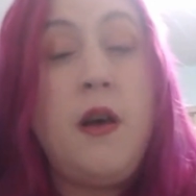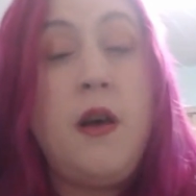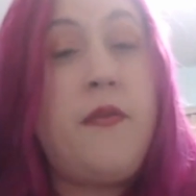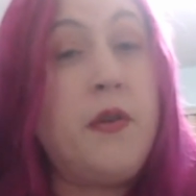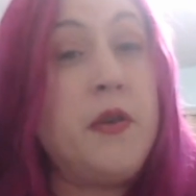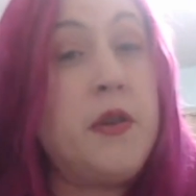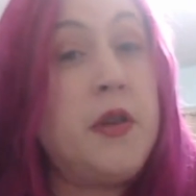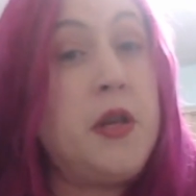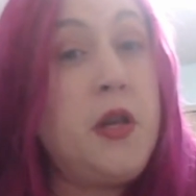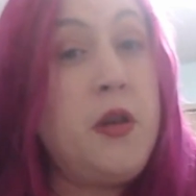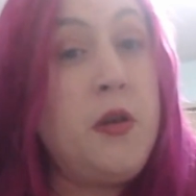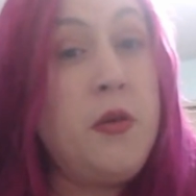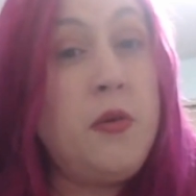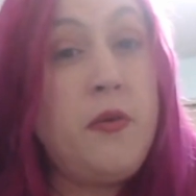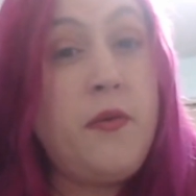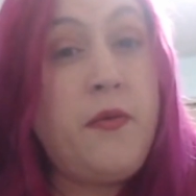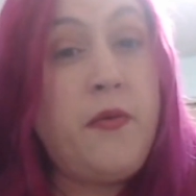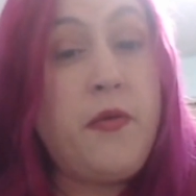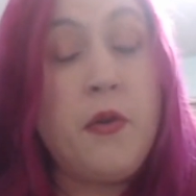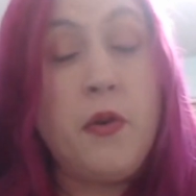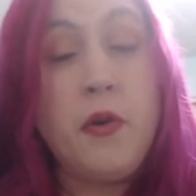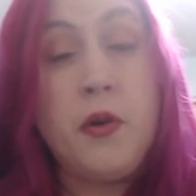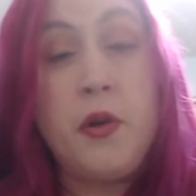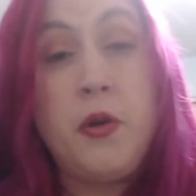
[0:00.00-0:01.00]
for the
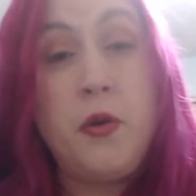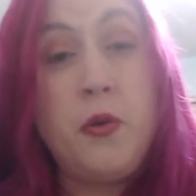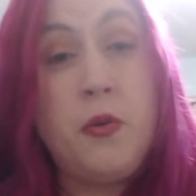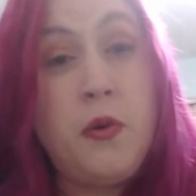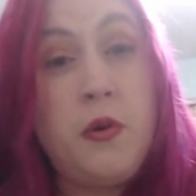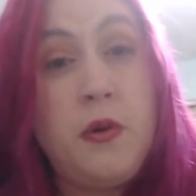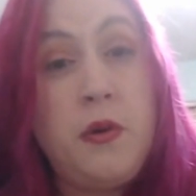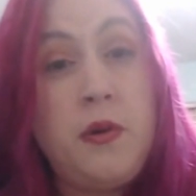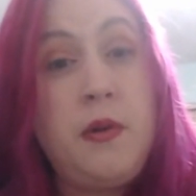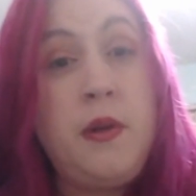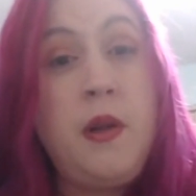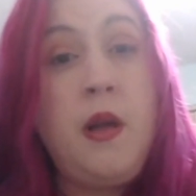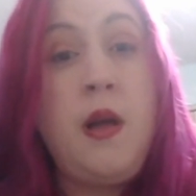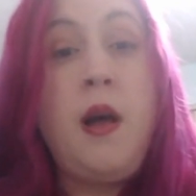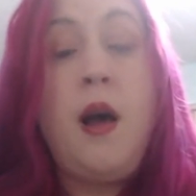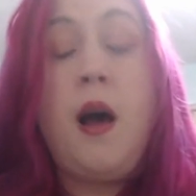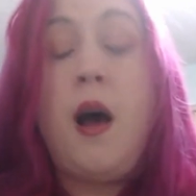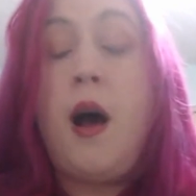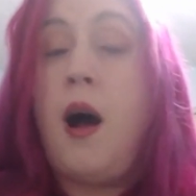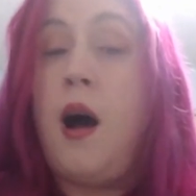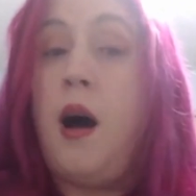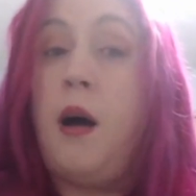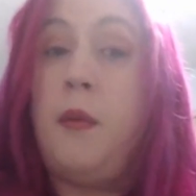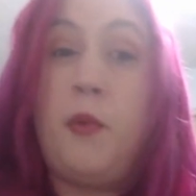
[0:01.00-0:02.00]
for Yule
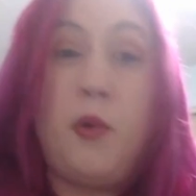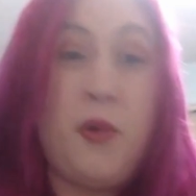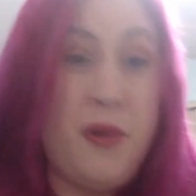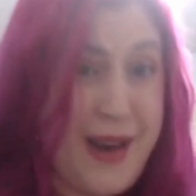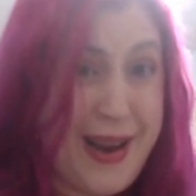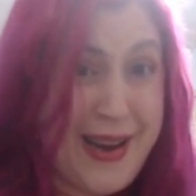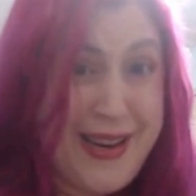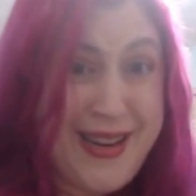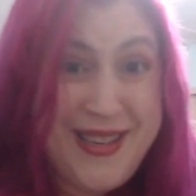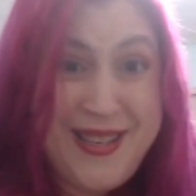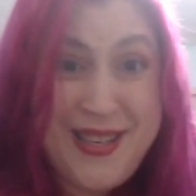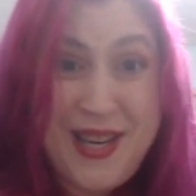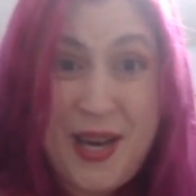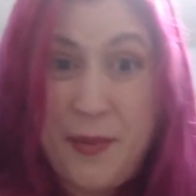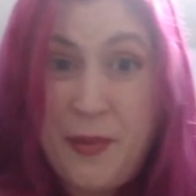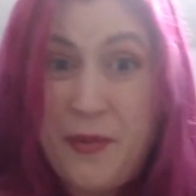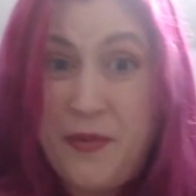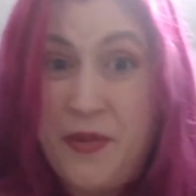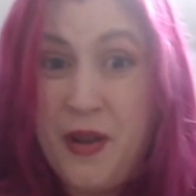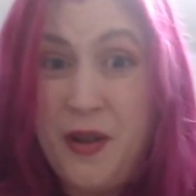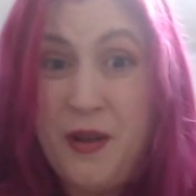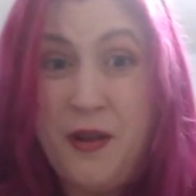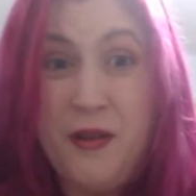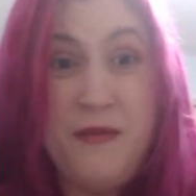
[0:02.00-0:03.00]
um, or any time
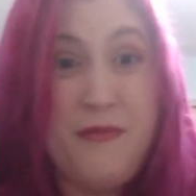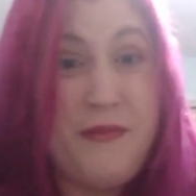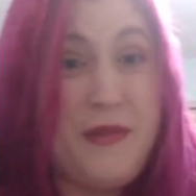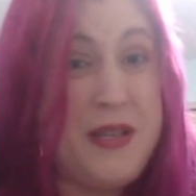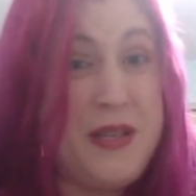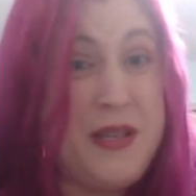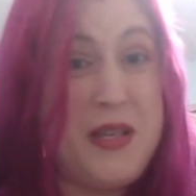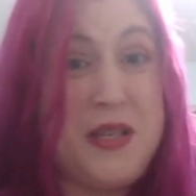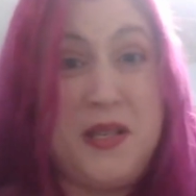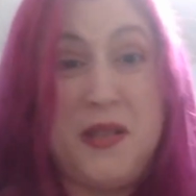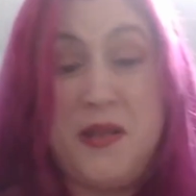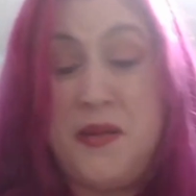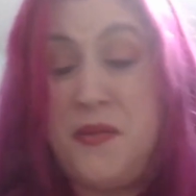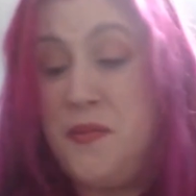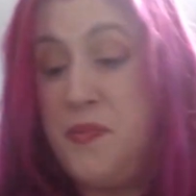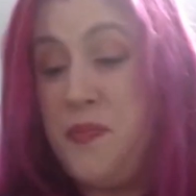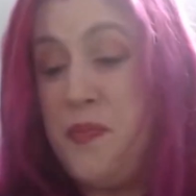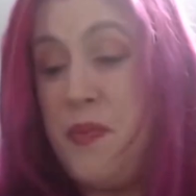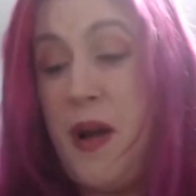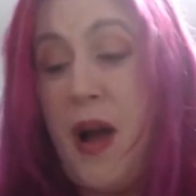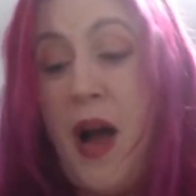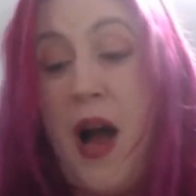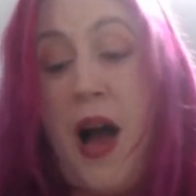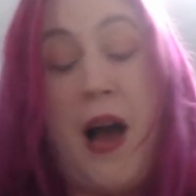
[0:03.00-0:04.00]
of year. This is
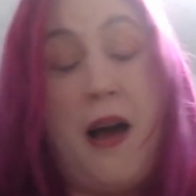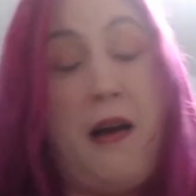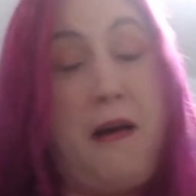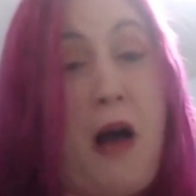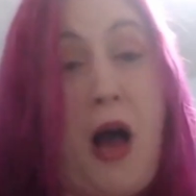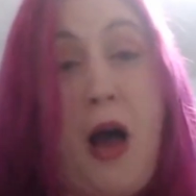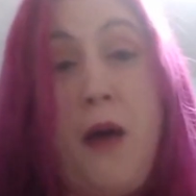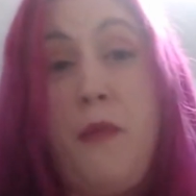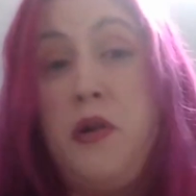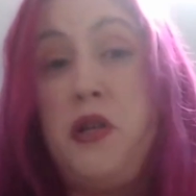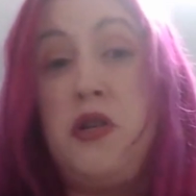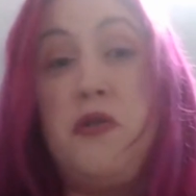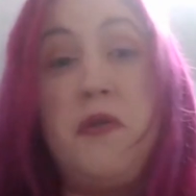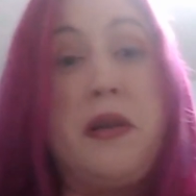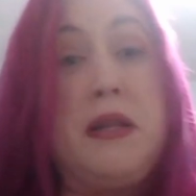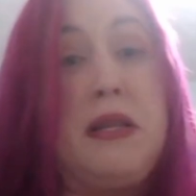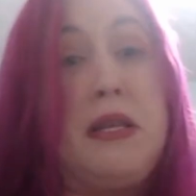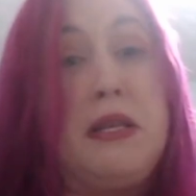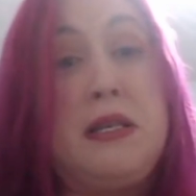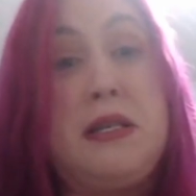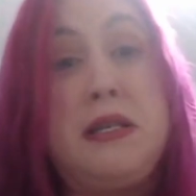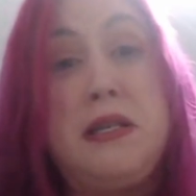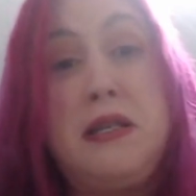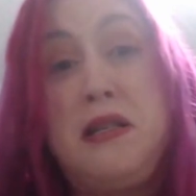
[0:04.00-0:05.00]
I, I would drink
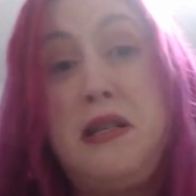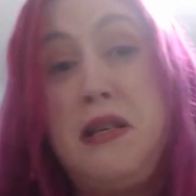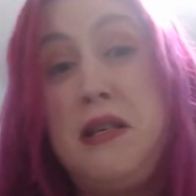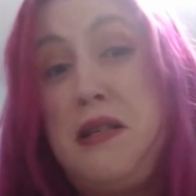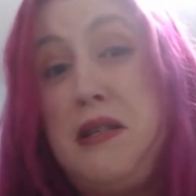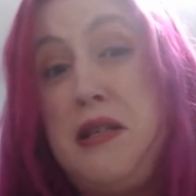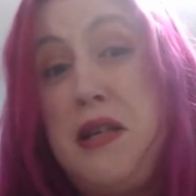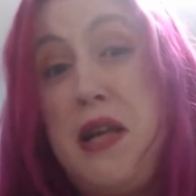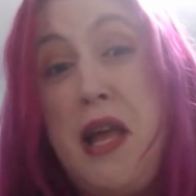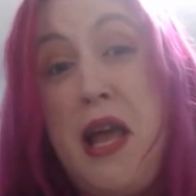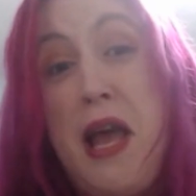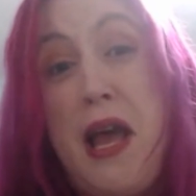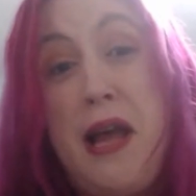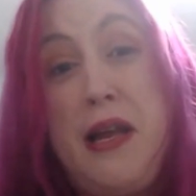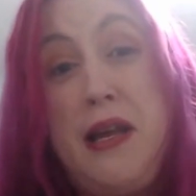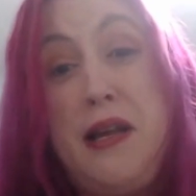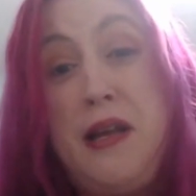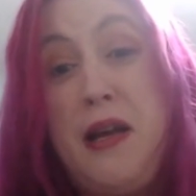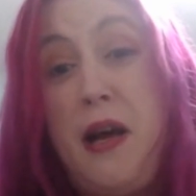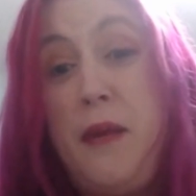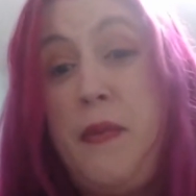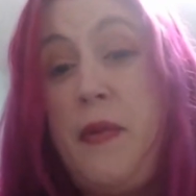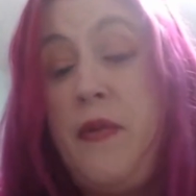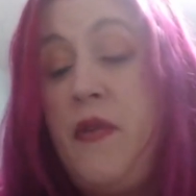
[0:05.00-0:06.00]
this this tea any
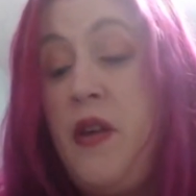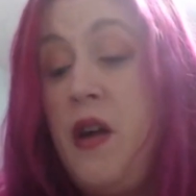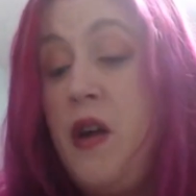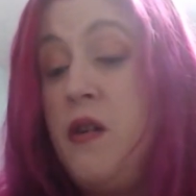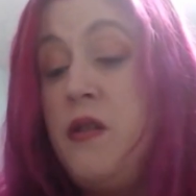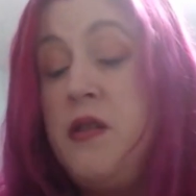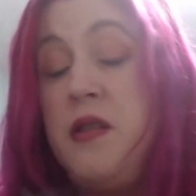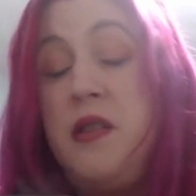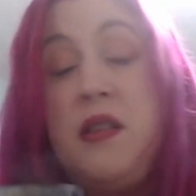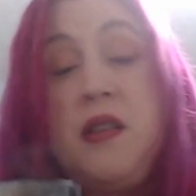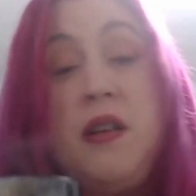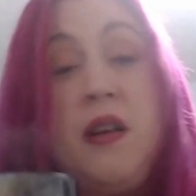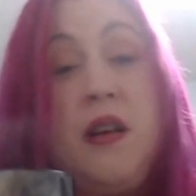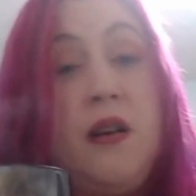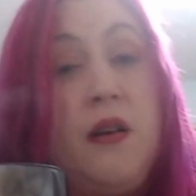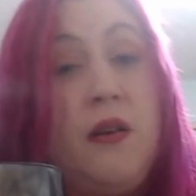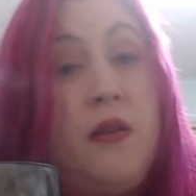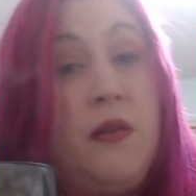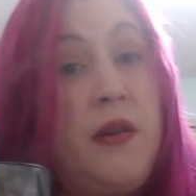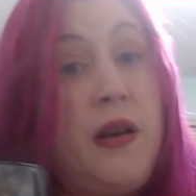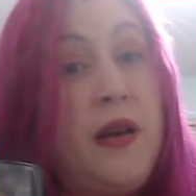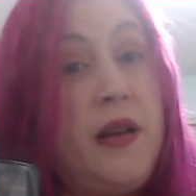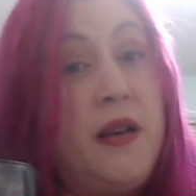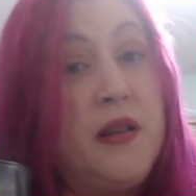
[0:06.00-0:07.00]
time of year,
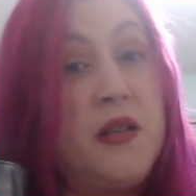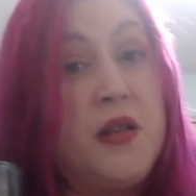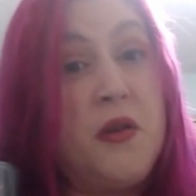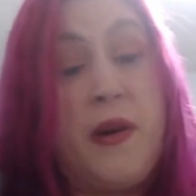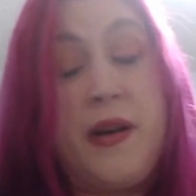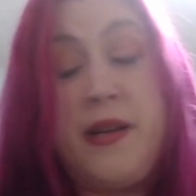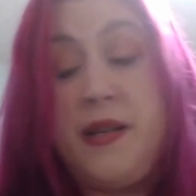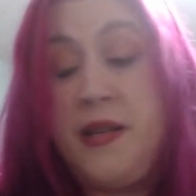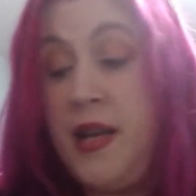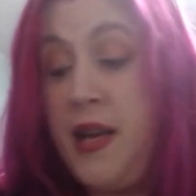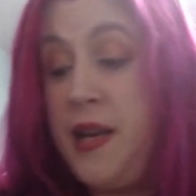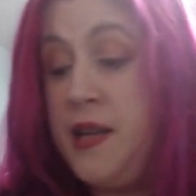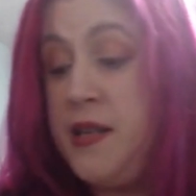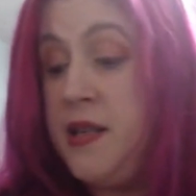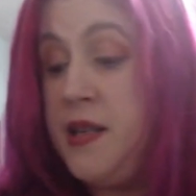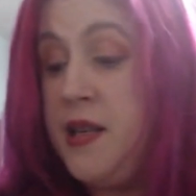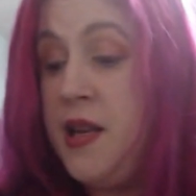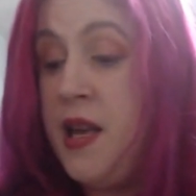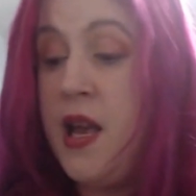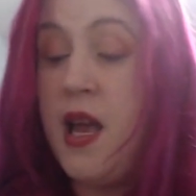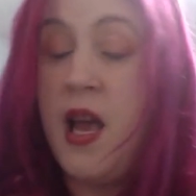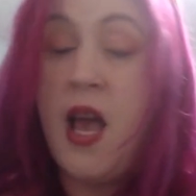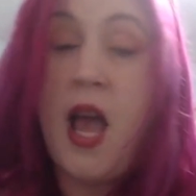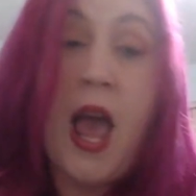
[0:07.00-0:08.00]
so it is quite
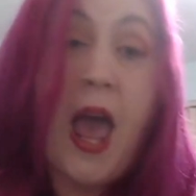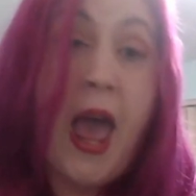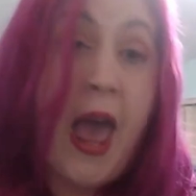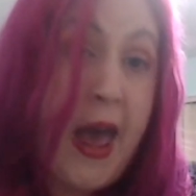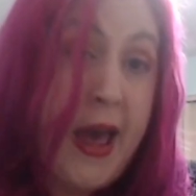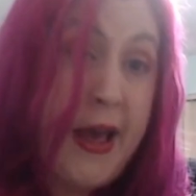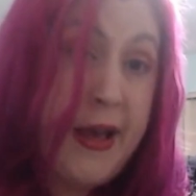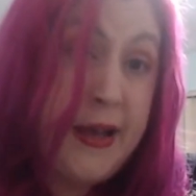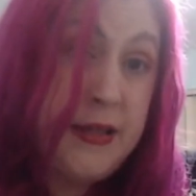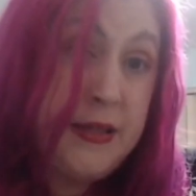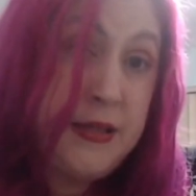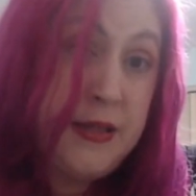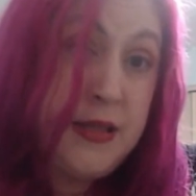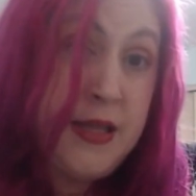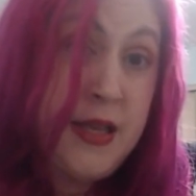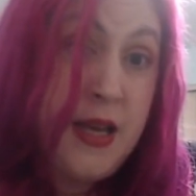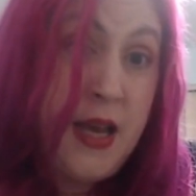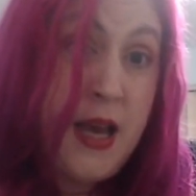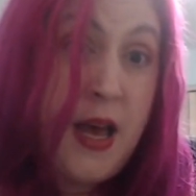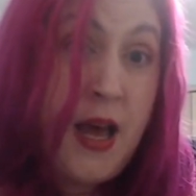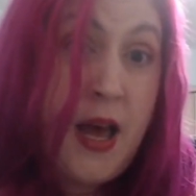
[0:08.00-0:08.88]
tasty and